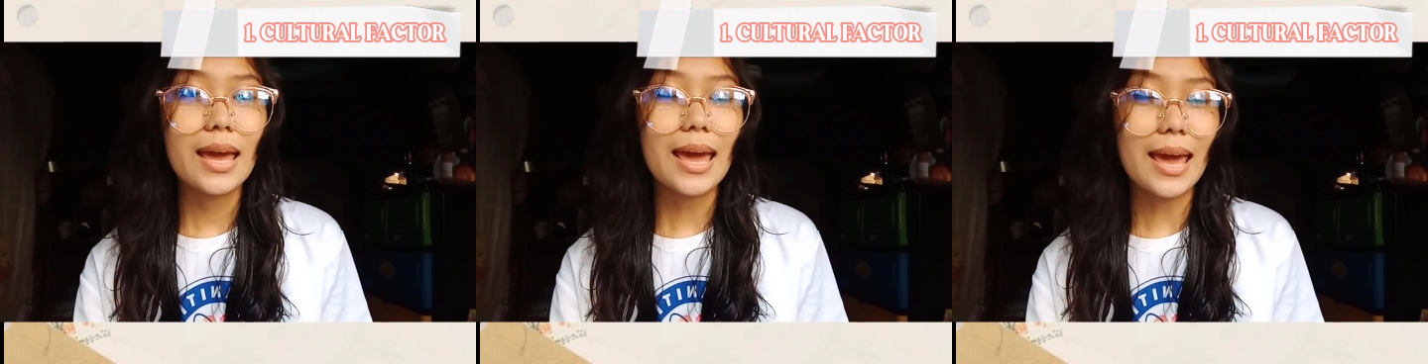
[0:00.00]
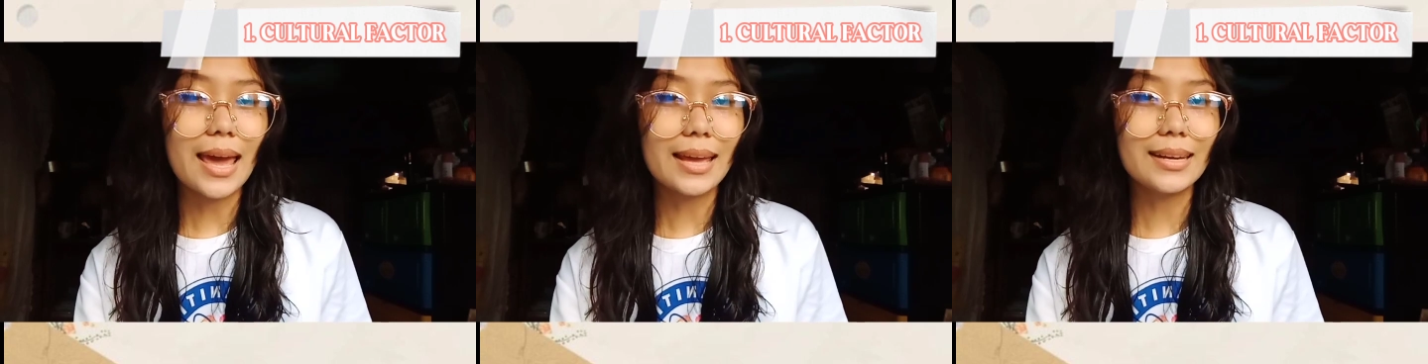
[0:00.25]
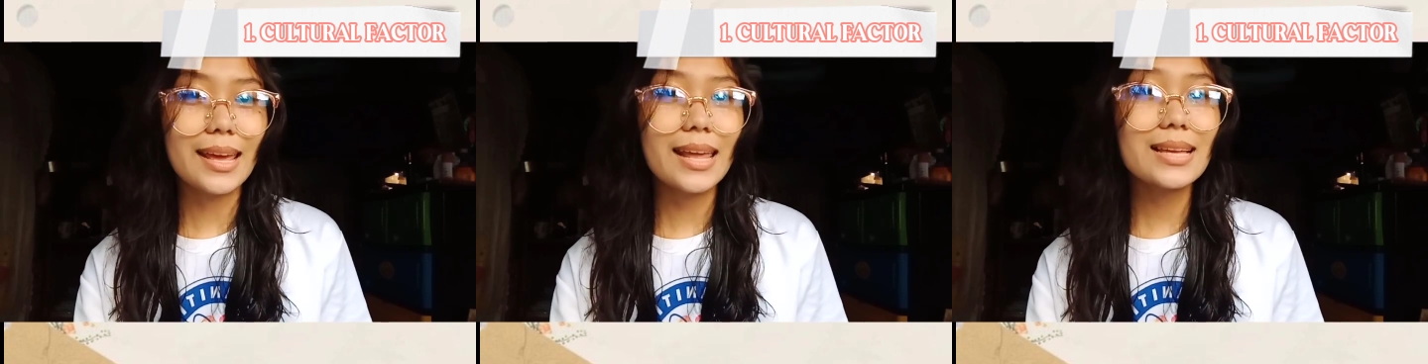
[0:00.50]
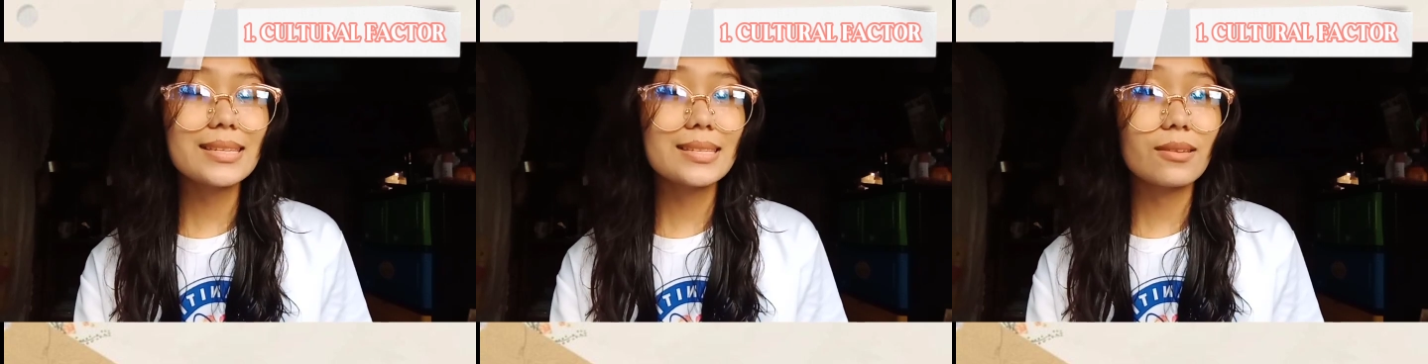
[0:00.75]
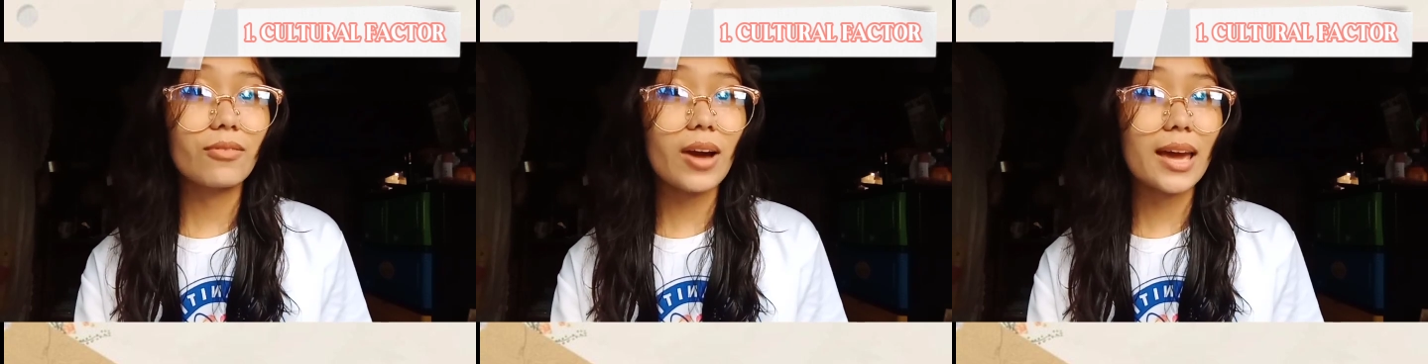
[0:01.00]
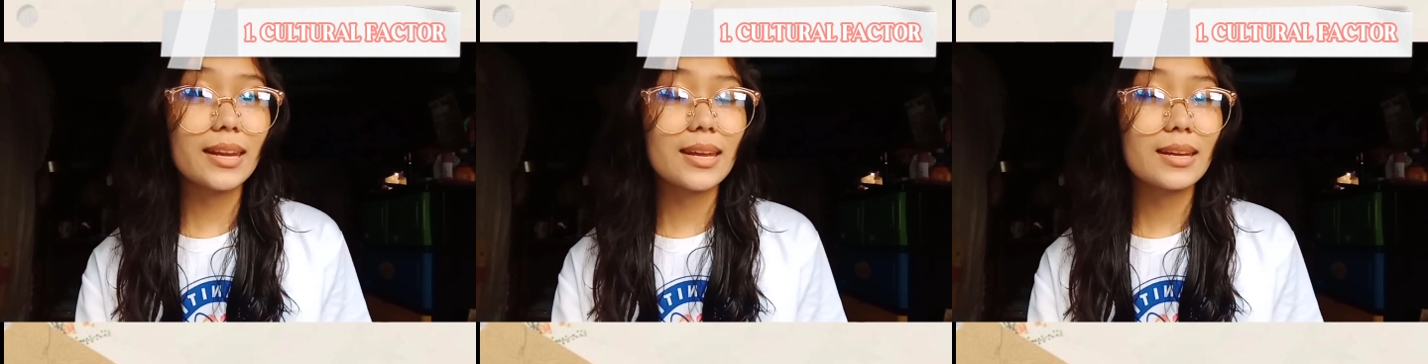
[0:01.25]
and it is
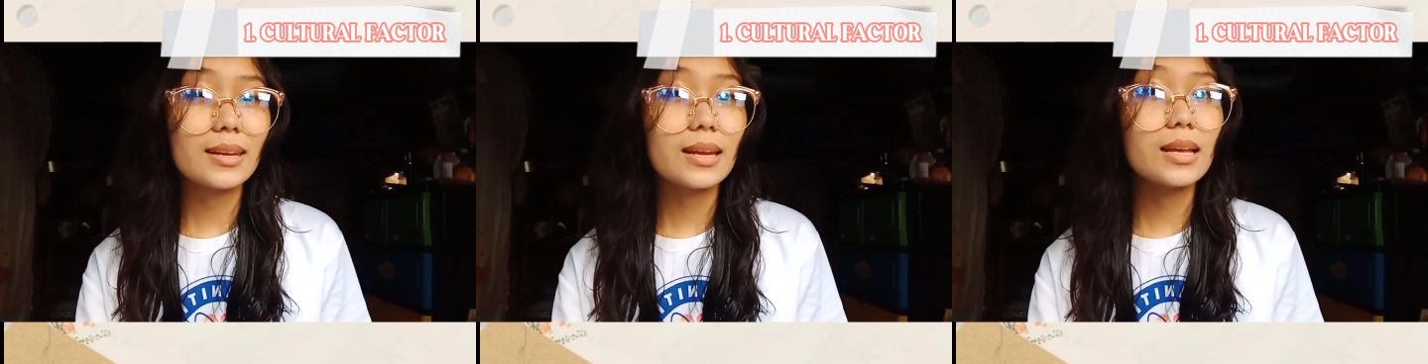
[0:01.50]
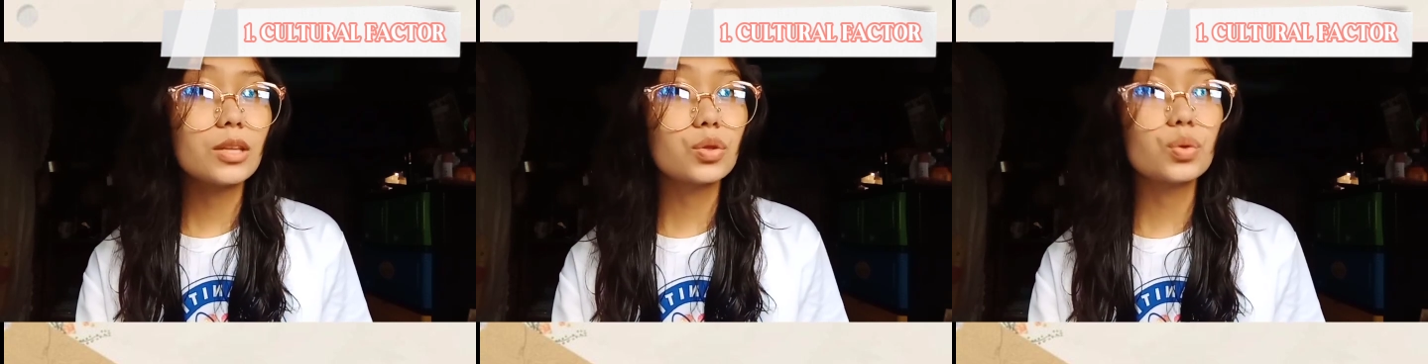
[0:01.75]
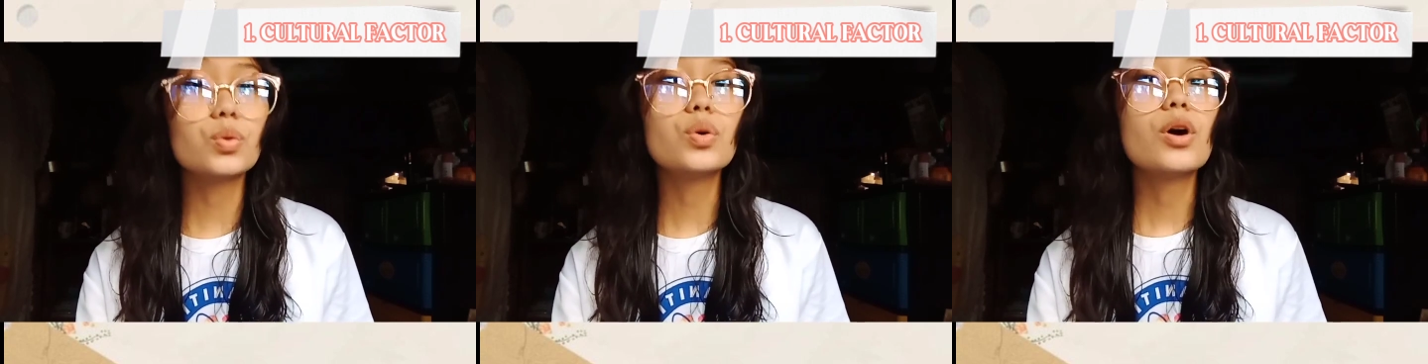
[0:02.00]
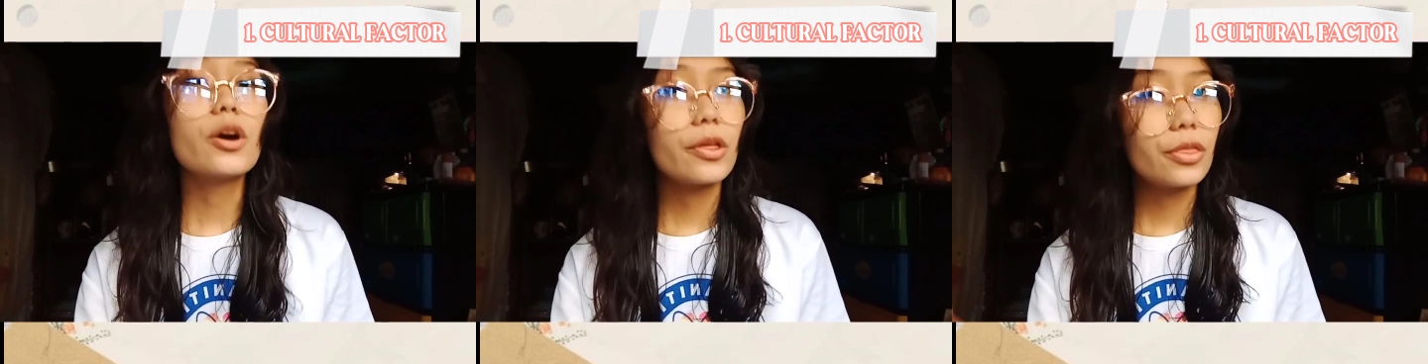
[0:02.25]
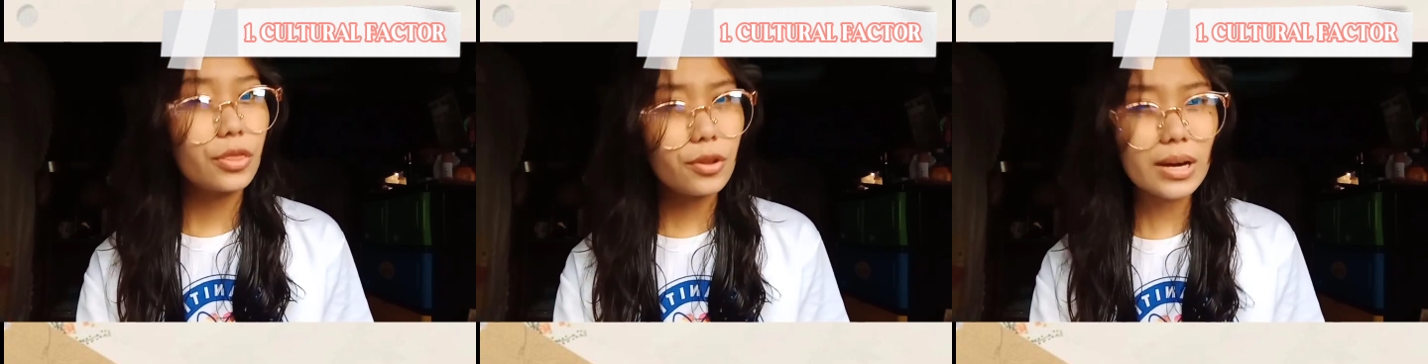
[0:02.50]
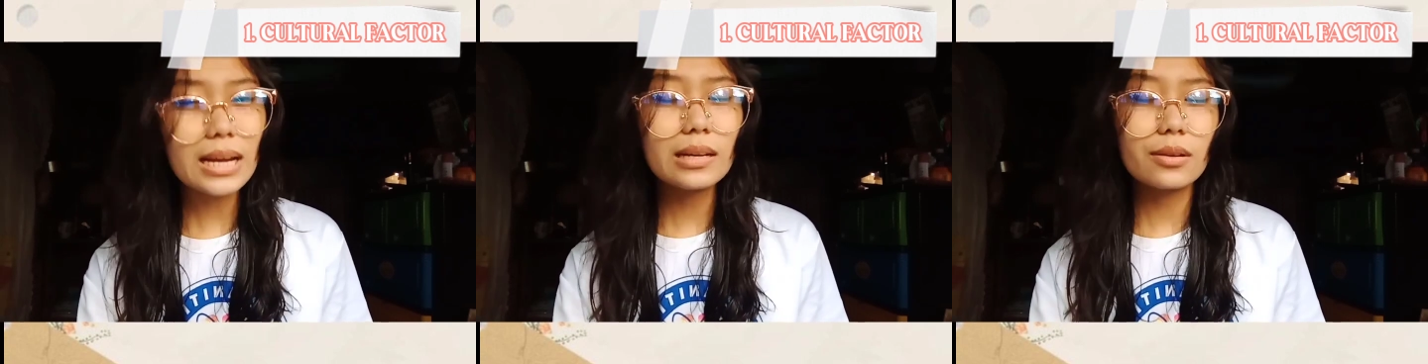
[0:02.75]
divided into
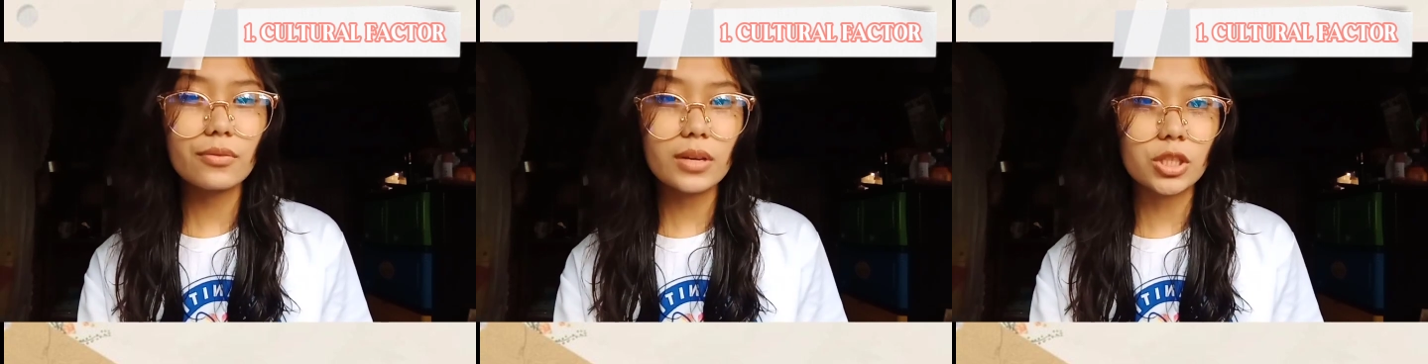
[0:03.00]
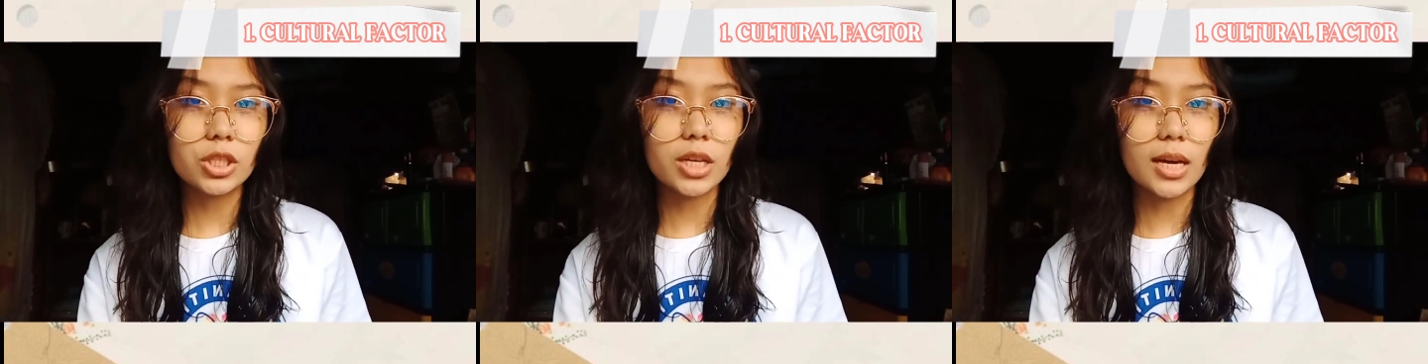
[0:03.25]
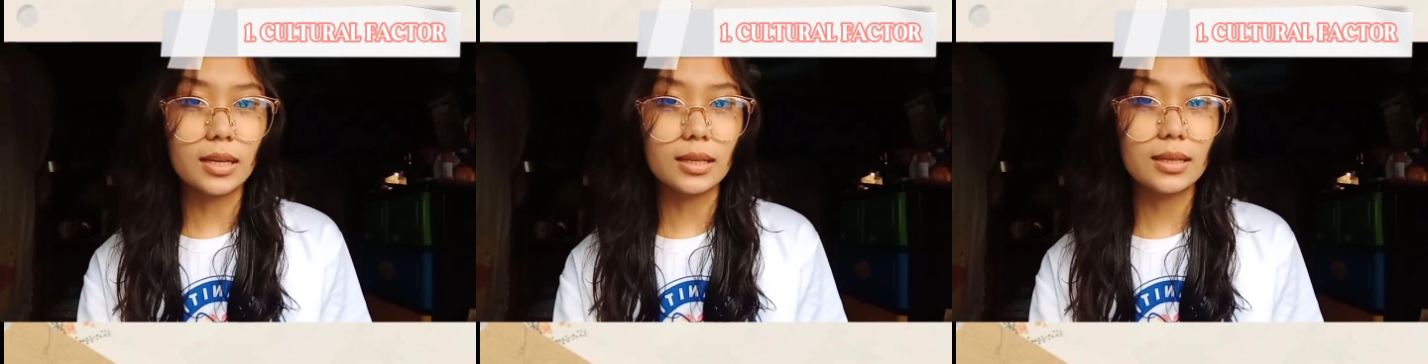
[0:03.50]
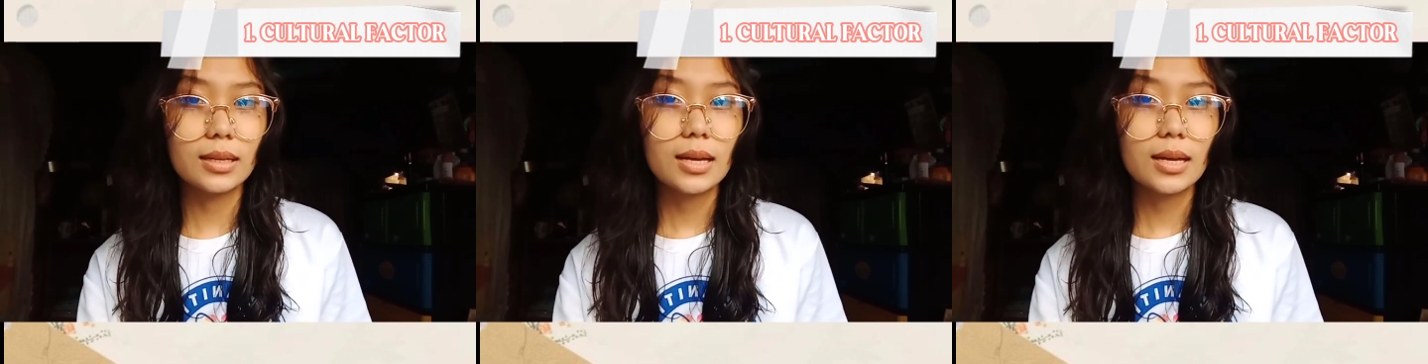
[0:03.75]
3 divisions.